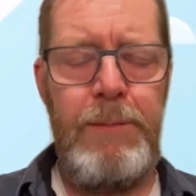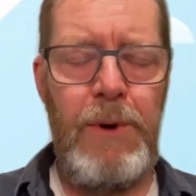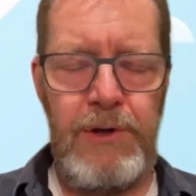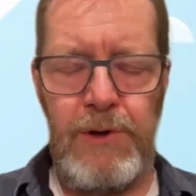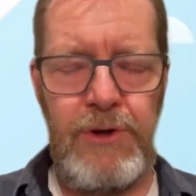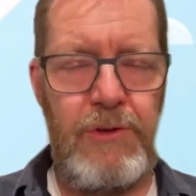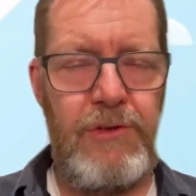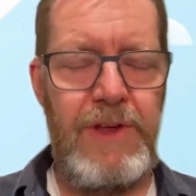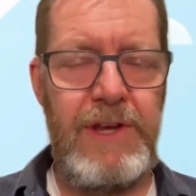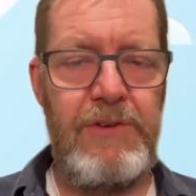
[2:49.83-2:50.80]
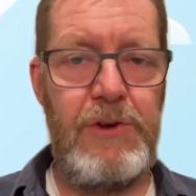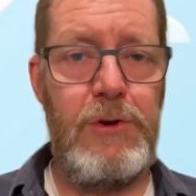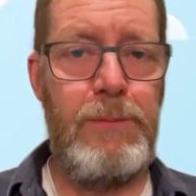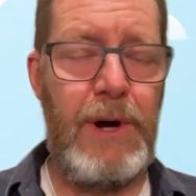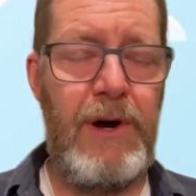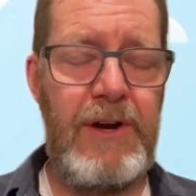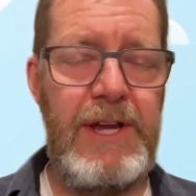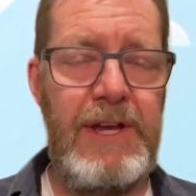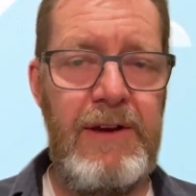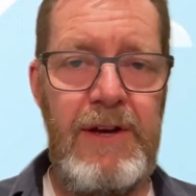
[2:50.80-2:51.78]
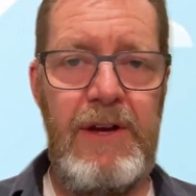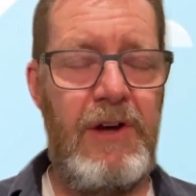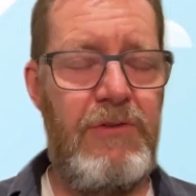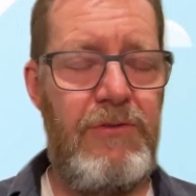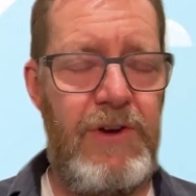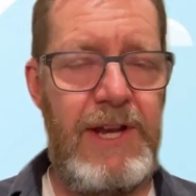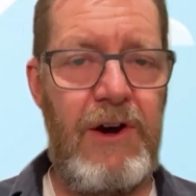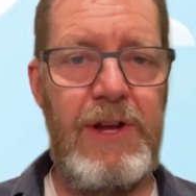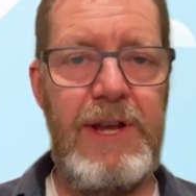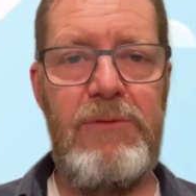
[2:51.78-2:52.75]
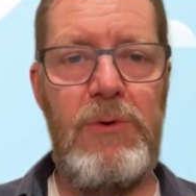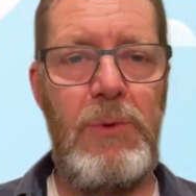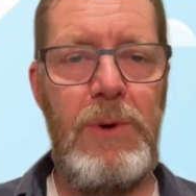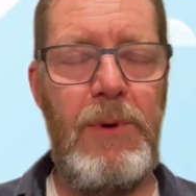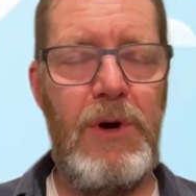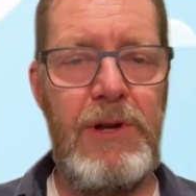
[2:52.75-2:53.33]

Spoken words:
we might look at the things that you buy at a fairly high level.